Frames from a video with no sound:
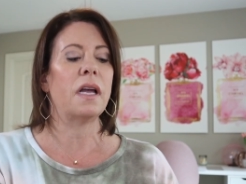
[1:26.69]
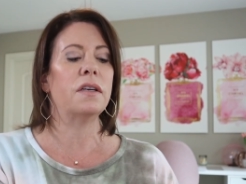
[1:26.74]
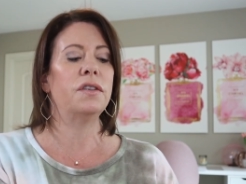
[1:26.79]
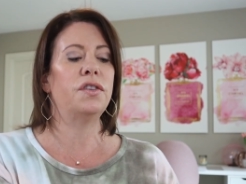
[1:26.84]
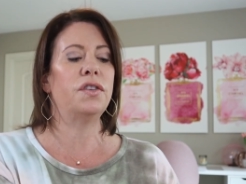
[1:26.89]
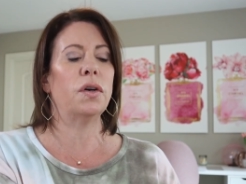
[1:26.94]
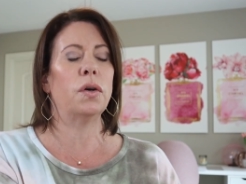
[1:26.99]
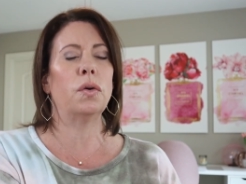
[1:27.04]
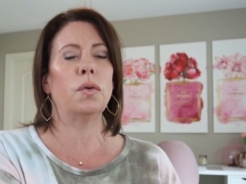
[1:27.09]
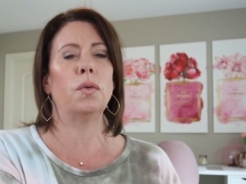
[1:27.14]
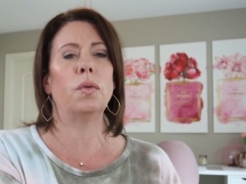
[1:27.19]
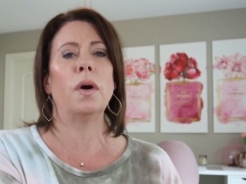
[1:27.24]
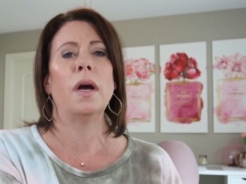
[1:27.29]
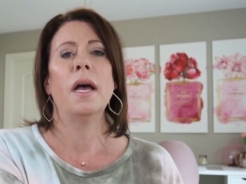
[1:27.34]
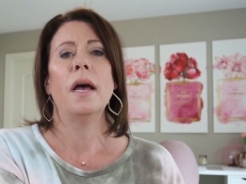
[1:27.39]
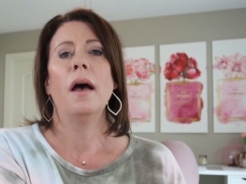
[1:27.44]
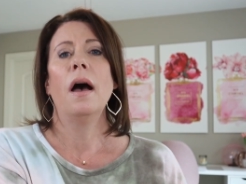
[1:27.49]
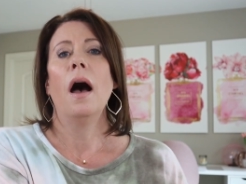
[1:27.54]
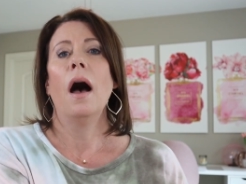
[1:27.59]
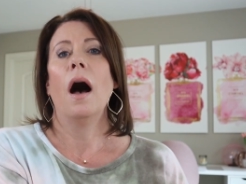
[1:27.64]
So
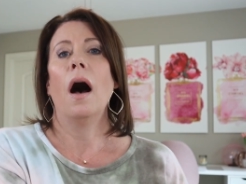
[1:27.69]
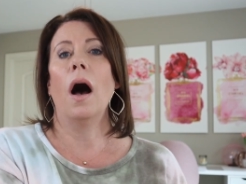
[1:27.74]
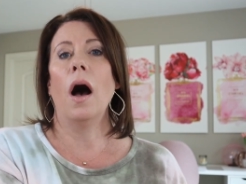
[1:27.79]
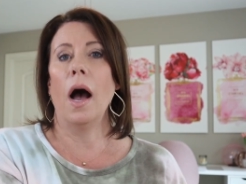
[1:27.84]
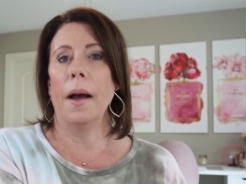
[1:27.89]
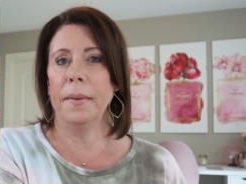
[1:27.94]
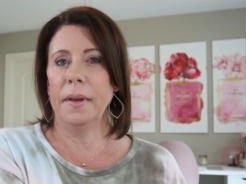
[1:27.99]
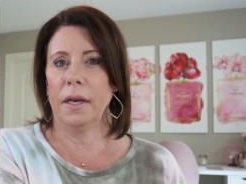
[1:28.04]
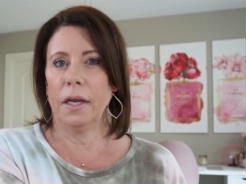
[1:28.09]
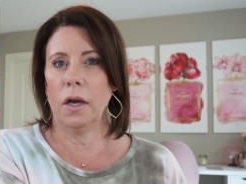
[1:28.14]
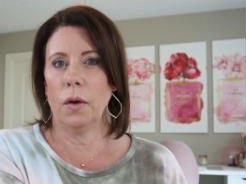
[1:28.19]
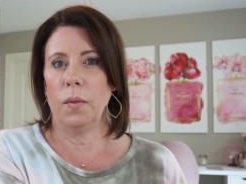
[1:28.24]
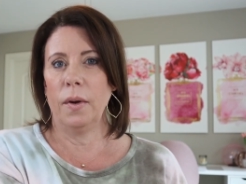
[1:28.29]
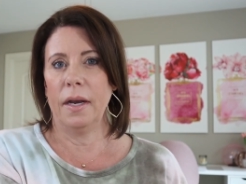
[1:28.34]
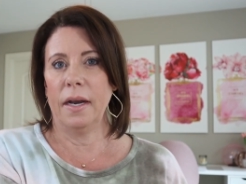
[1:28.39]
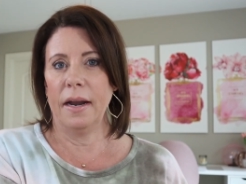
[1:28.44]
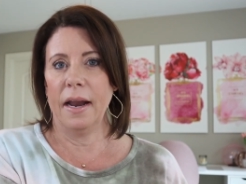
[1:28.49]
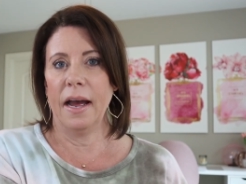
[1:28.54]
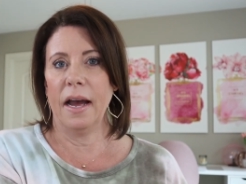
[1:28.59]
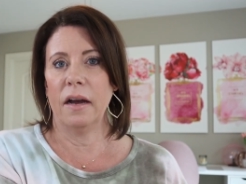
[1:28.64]
I'm going to go
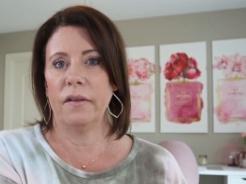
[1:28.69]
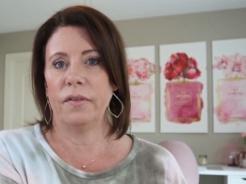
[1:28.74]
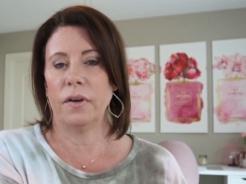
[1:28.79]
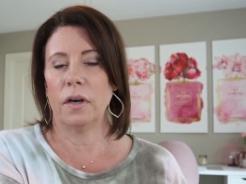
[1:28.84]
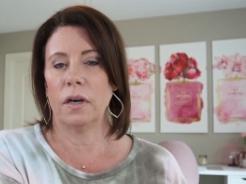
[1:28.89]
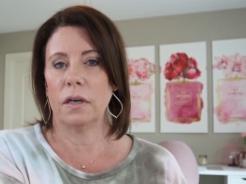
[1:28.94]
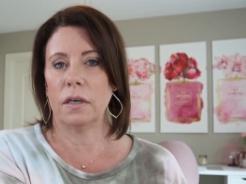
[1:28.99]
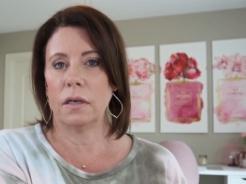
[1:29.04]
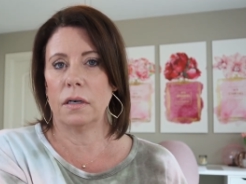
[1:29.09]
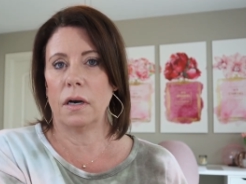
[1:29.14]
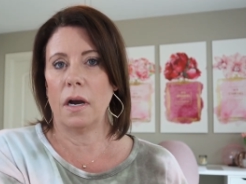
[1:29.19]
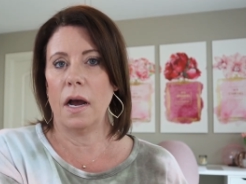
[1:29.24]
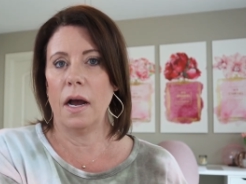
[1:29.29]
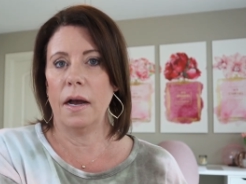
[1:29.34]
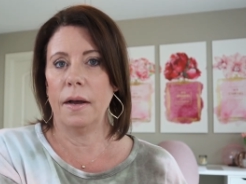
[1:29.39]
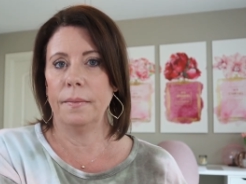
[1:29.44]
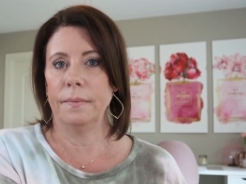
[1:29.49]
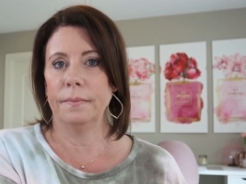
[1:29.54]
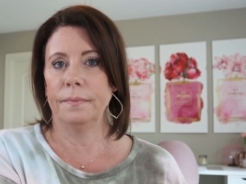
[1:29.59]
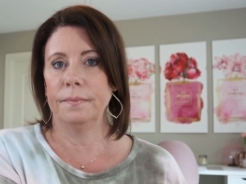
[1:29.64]
in and have her
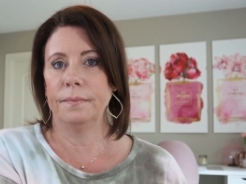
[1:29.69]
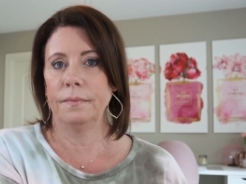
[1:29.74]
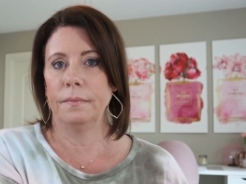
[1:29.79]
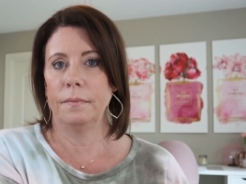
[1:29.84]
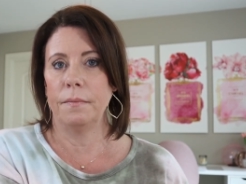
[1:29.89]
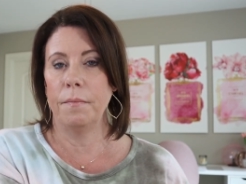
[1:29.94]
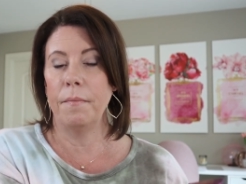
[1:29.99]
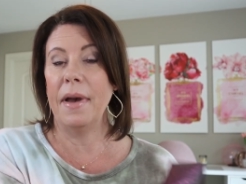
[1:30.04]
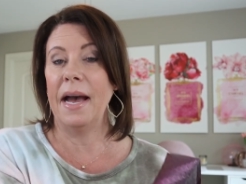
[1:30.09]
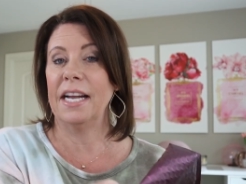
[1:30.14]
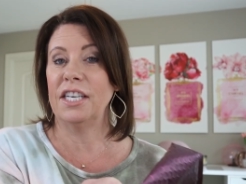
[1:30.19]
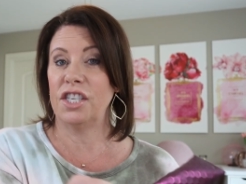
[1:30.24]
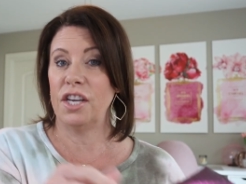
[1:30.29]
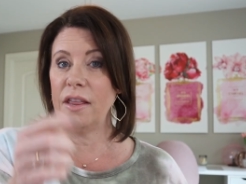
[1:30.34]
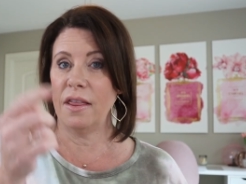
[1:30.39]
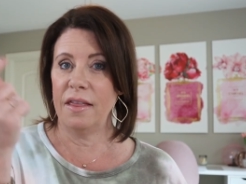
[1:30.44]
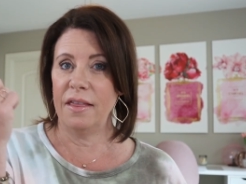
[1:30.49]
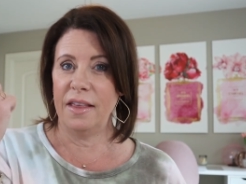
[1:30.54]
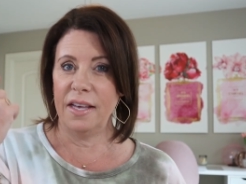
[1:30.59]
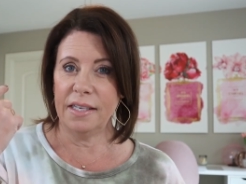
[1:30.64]
um, match
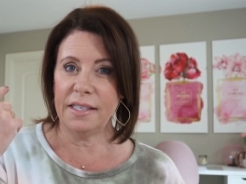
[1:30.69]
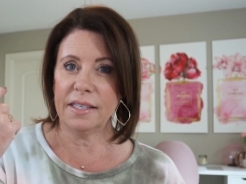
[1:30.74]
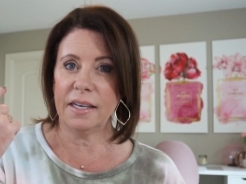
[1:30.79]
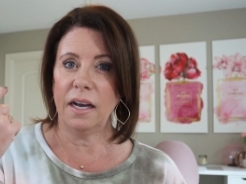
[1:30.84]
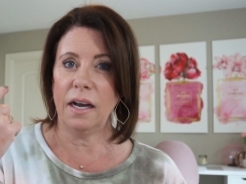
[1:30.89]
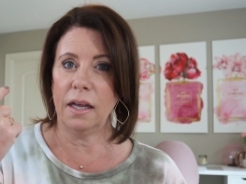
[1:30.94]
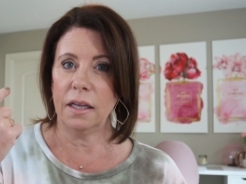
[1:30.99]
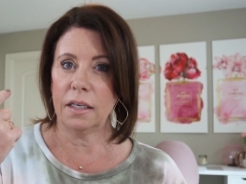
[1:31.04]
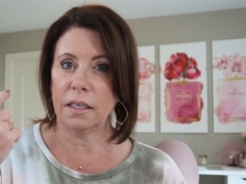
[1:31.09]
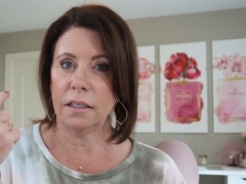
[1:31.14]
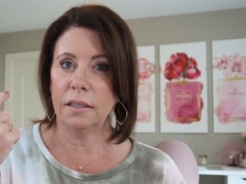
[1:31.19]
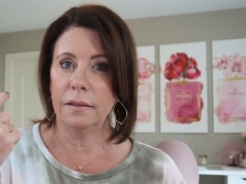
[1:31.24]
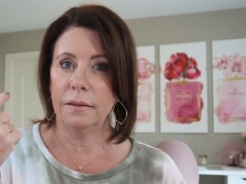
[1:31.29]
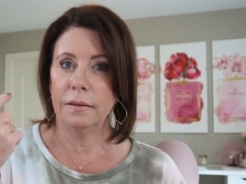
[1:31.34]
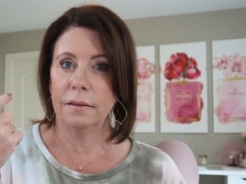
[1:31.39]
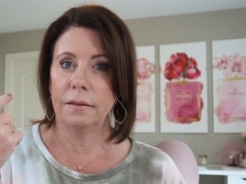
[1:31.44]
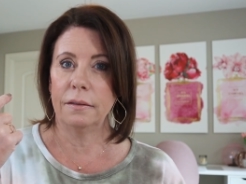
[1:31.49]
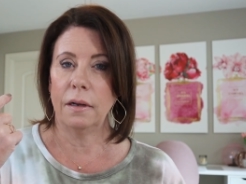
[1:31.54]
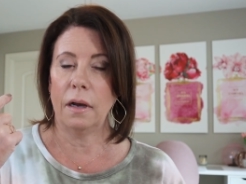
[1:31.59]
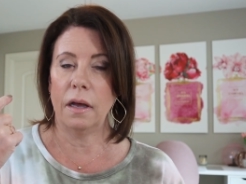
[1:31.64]
this color
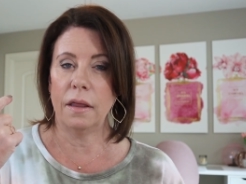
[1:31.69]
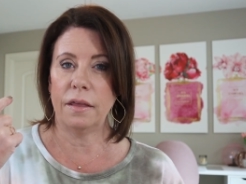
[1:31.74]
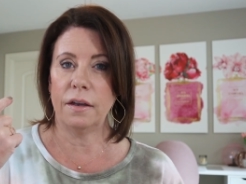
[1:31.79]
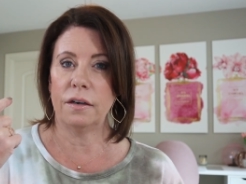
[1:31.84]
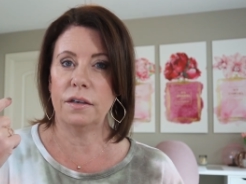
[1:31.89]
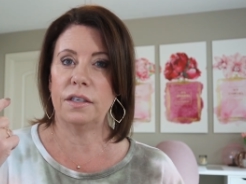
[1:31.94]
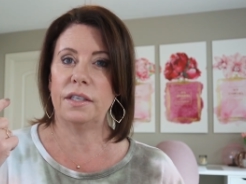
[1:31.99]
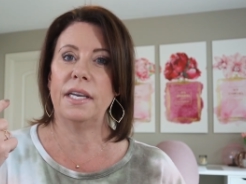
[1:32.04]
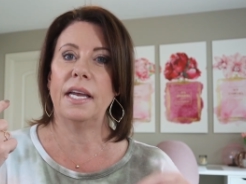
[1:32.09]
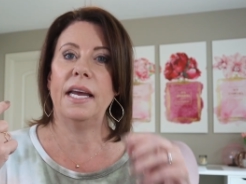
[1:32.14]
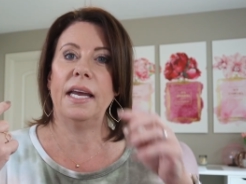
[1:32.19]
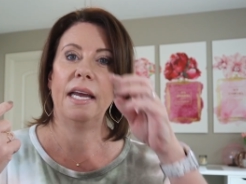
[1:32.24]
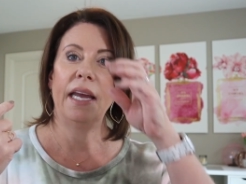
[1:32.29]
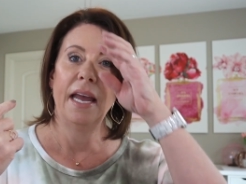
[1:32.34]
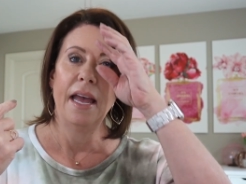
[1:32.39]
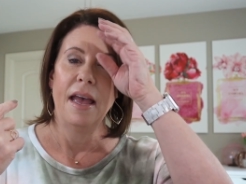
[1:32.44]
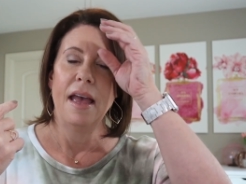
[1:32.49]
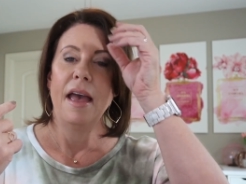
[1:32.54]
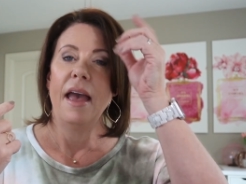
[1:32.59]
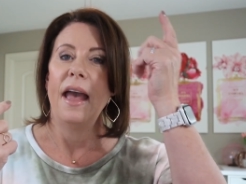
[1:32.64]
on Thursday